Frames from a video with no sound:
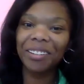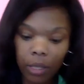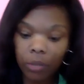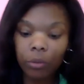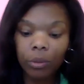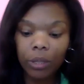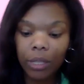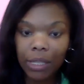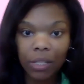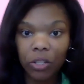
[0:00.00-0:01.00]
A doula
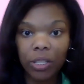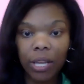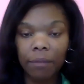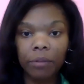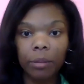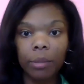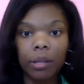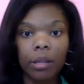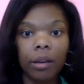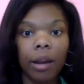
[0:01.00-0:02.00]
doesn't just have to be
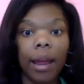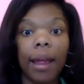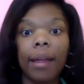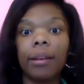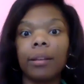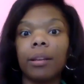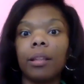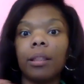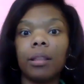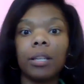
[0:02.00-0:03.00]
there at
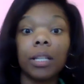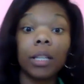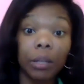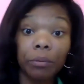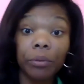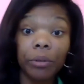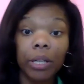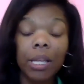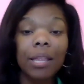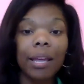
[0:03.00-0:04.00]
the
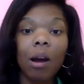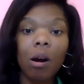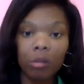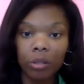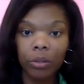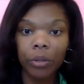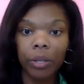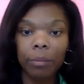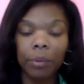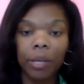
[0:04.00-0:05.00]
delivery. They also
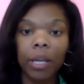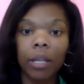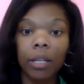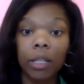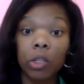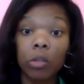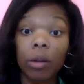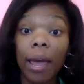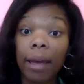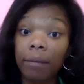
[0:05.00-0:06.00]
can be an additional
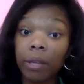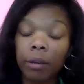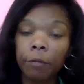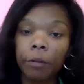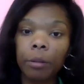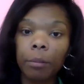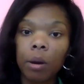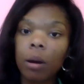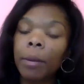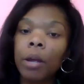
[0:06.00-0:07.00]
advocate for the
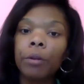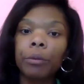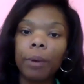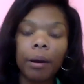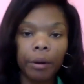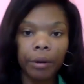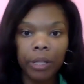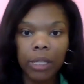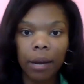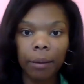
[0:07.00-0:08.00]
mom throughout her
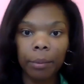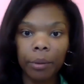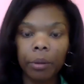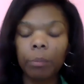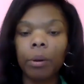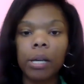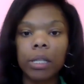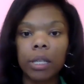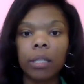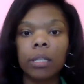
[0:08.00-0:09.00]
entire birthing
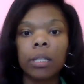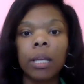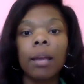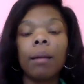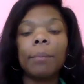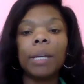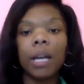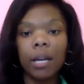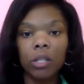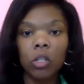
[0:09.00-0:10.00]
process.
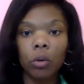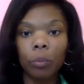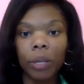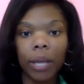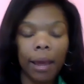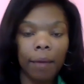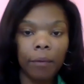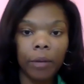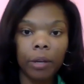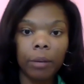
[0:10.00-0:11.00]
Because so many
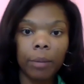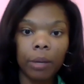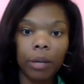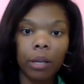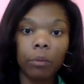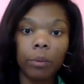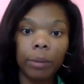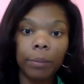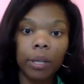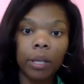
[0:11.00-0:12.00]
African American
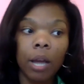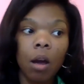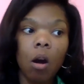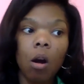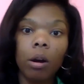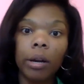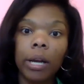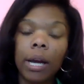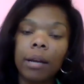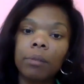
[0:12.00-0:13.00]
women are
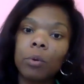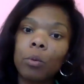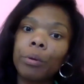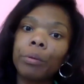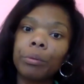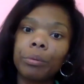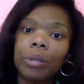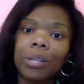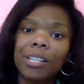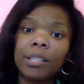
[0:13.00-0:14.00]
kind of going through
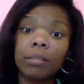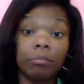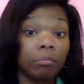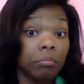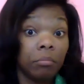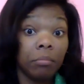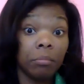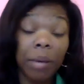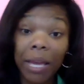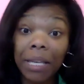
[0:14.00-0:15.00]
this
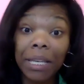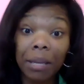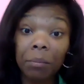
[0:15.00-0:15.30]
pandemic,